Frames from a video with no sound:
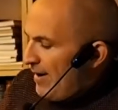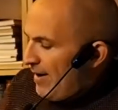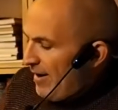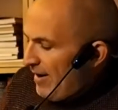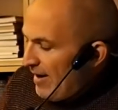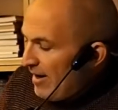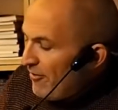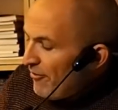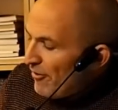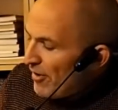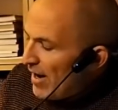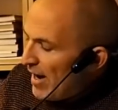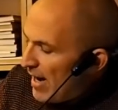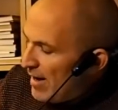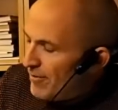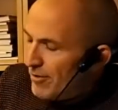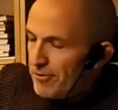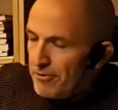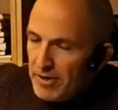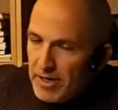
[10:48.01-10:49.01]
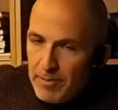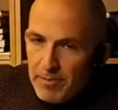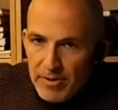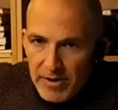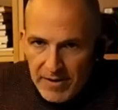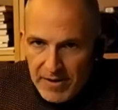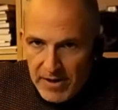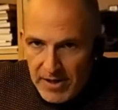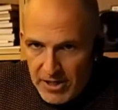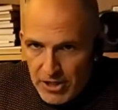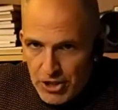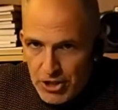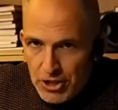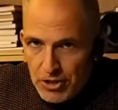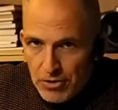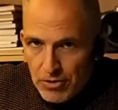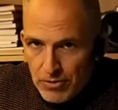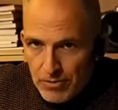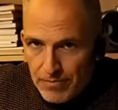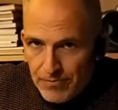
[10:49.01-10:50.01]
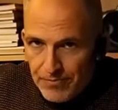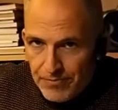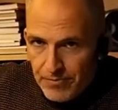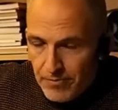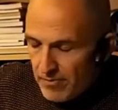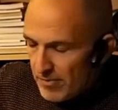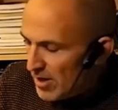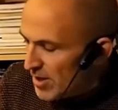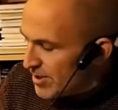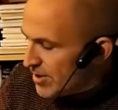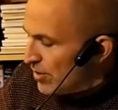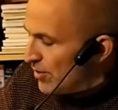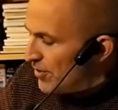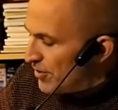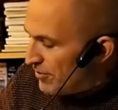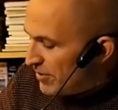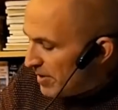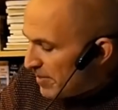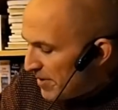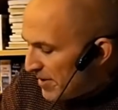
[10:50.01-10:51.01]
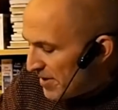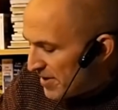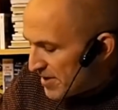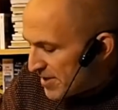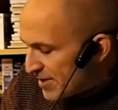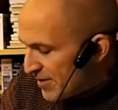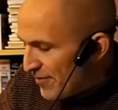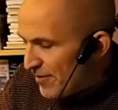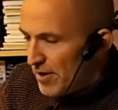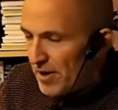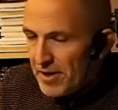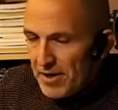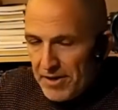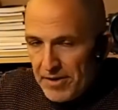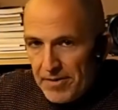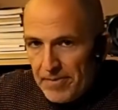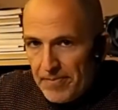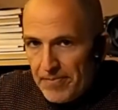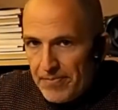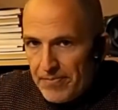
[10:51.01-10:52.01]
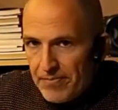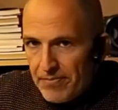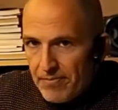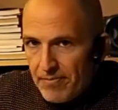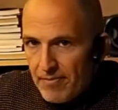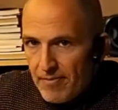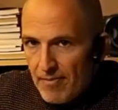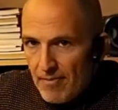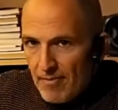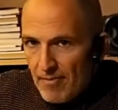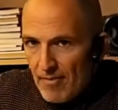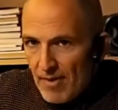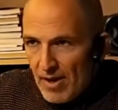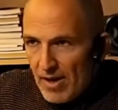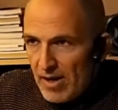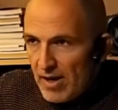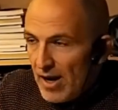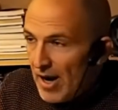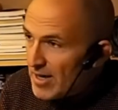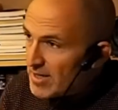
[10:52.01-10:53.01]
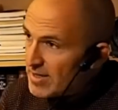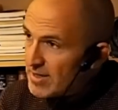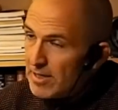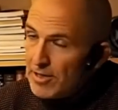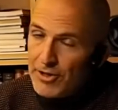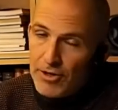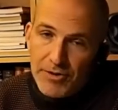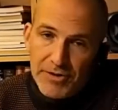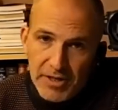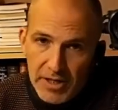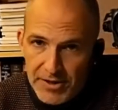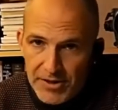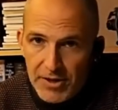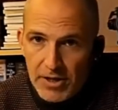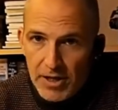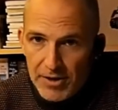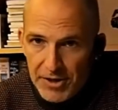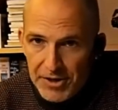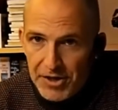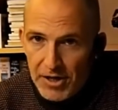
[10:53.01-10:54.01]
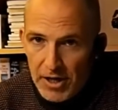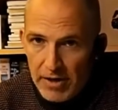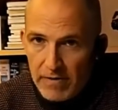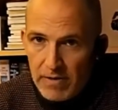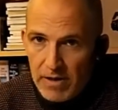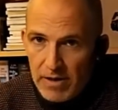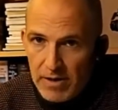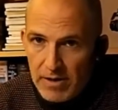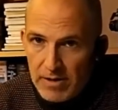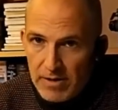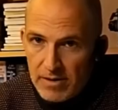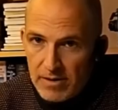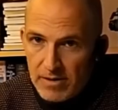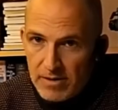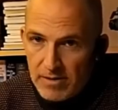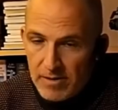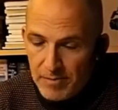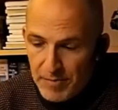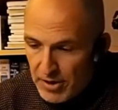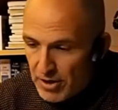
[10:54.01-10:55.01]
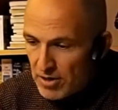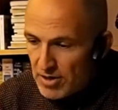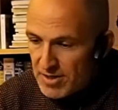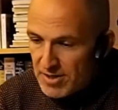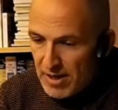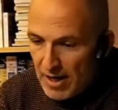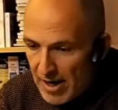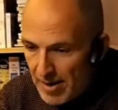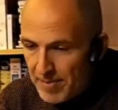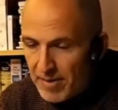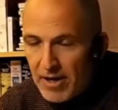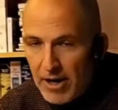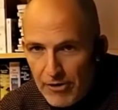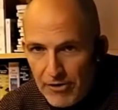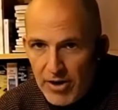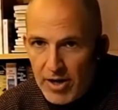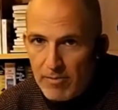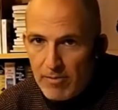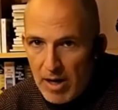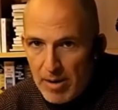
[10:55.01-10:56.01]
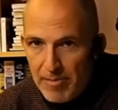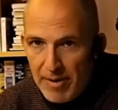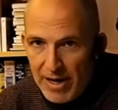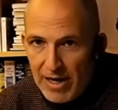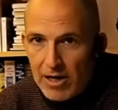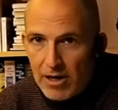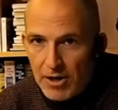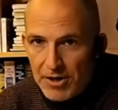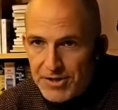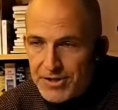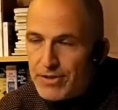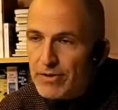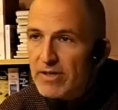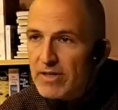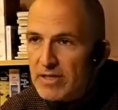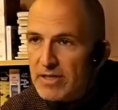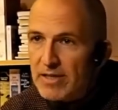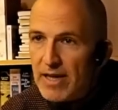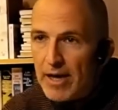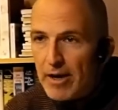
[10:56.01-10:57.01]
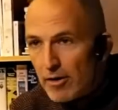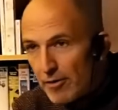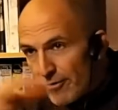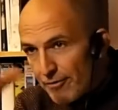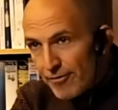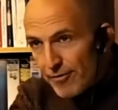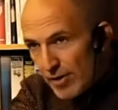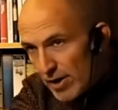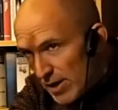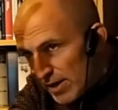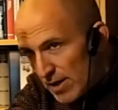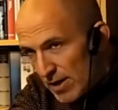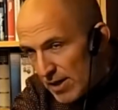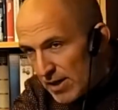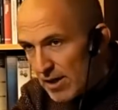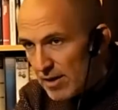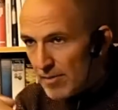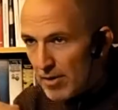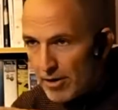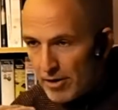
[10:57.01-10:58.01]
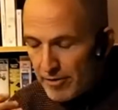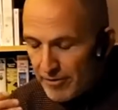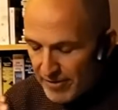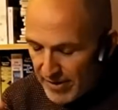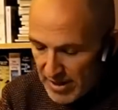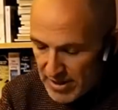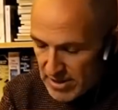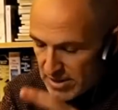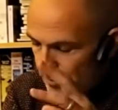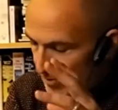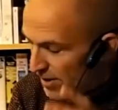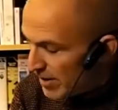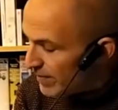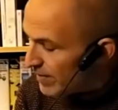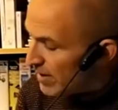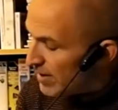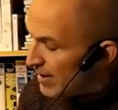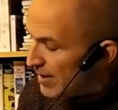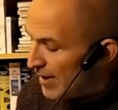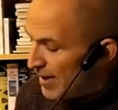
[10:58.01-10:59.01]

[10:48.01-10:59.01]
If I have a rebreather issue, so the rebreather is flooded, I still don't need the other diver because I'm carrying my bailout. So instead of I'm out of gas or whatever,